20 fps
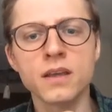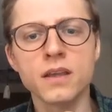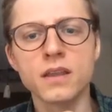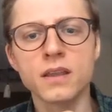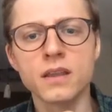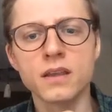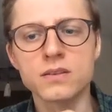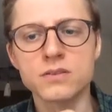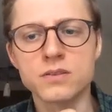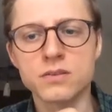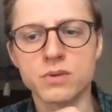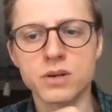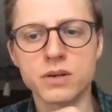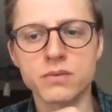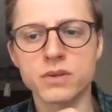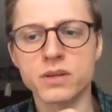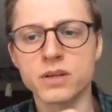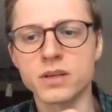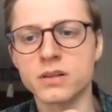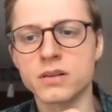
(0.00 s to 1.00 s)
So
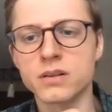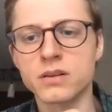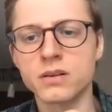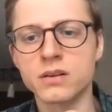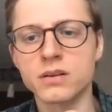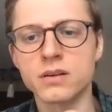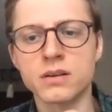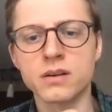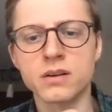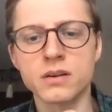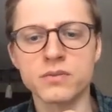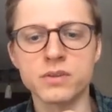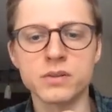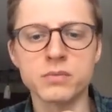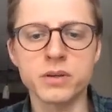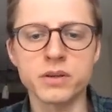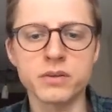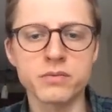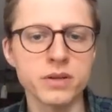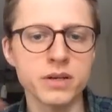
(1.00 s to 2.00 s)
GraphQL will
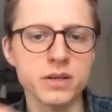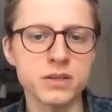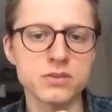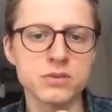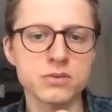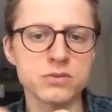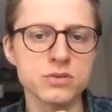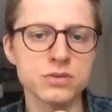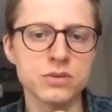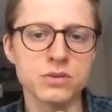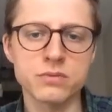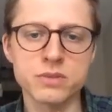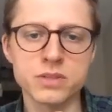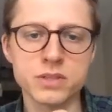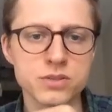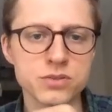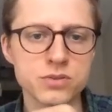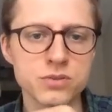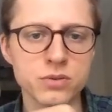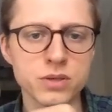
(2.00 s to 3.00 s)
be query those
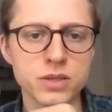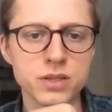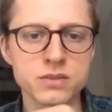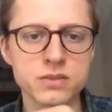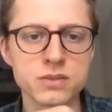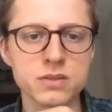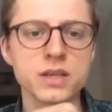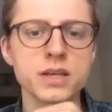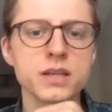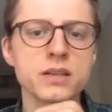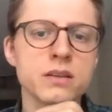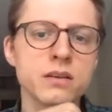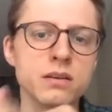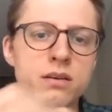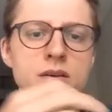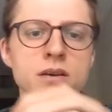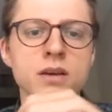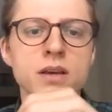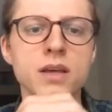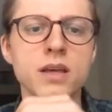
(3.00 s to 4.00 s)
services to get the
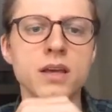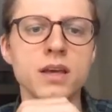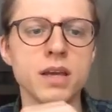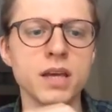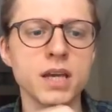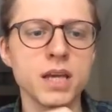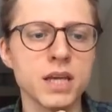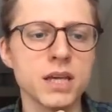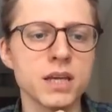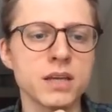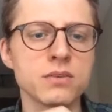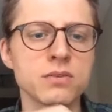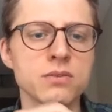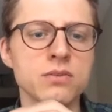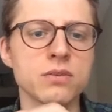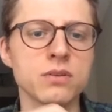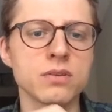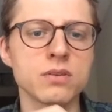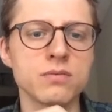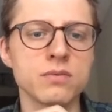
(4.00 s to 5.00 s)
data, and
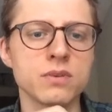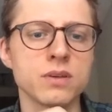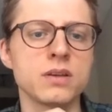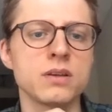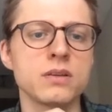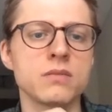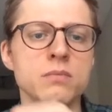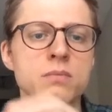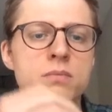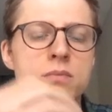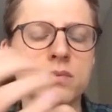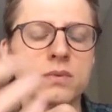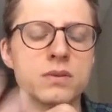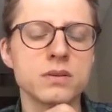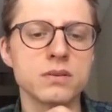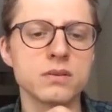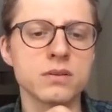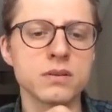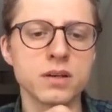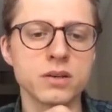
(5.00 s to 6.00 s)
we
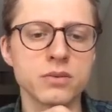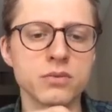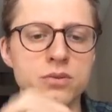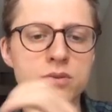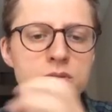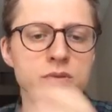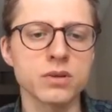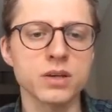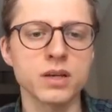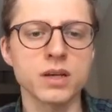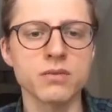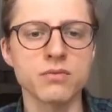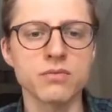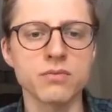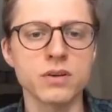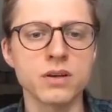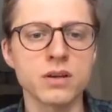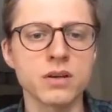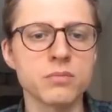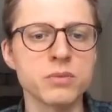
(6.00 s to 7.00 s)
are going to have
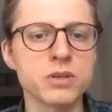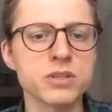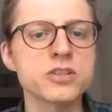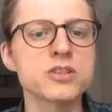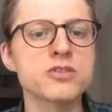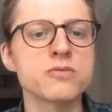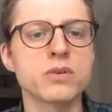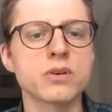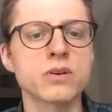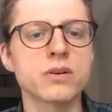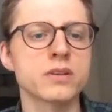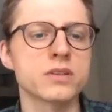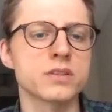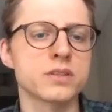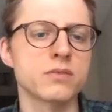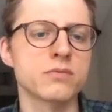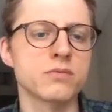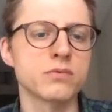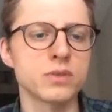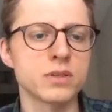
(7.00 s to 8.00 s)
message workers
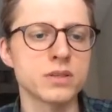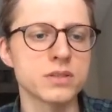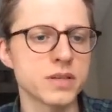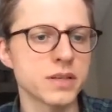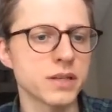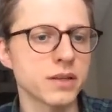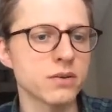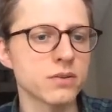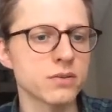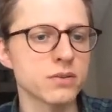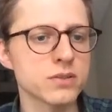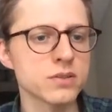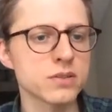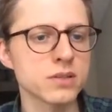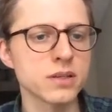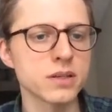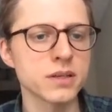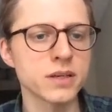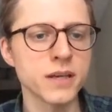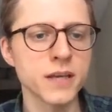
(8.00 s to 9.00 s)
that would
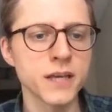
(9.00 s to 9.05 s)
asynchronously